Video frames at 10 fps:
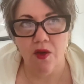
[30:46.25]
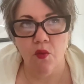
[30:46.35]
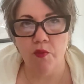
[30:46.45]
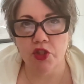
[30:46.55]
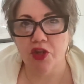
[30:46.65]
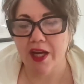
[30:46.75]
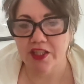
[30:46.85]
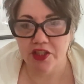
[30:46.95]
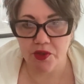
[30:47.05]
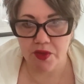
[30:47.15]
when we're
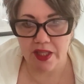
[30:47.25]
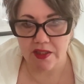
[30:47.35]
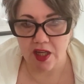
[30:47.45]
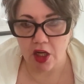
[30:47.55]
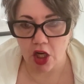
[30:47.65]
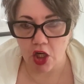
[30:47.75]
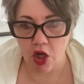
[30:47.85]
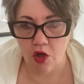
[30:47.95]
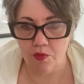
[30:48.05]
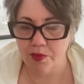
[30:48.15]
trying to do things on our
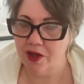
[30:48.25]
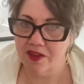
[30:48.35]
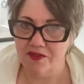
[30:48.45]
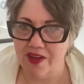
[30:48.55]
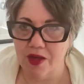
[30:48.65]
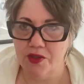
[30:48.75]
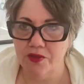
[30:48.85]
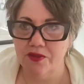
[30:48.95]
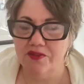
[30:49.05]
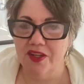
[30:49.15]
own, part of the
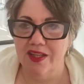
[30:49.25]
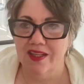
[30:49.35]
value of